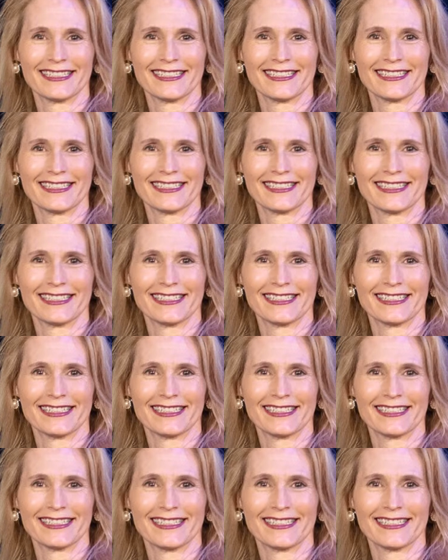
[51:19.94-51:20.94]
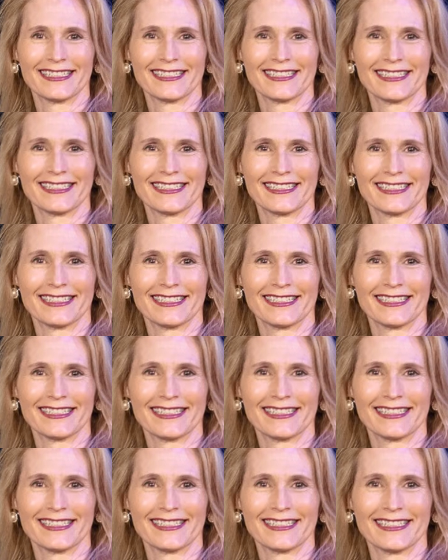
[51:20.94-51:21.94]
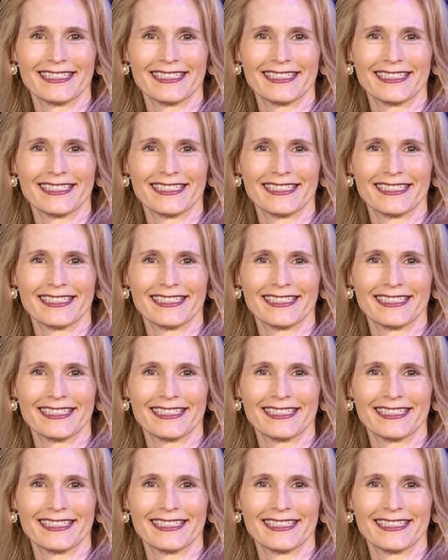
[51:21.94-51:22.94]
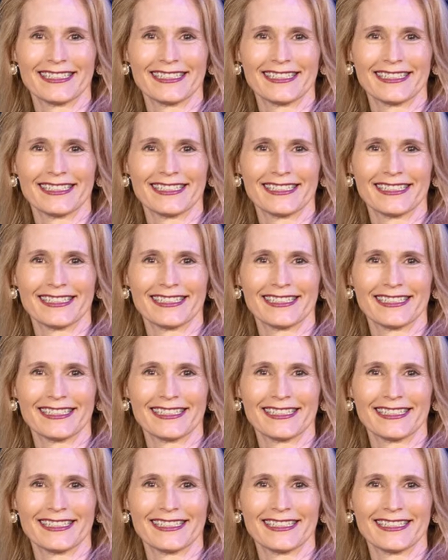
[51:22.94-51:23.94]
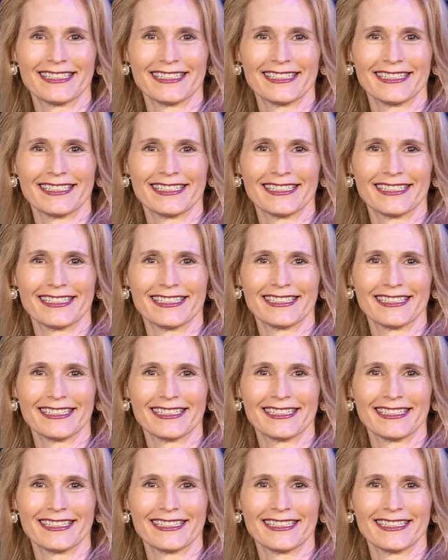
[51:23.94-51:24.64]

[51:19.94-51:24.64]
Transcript: The person shown says nothing.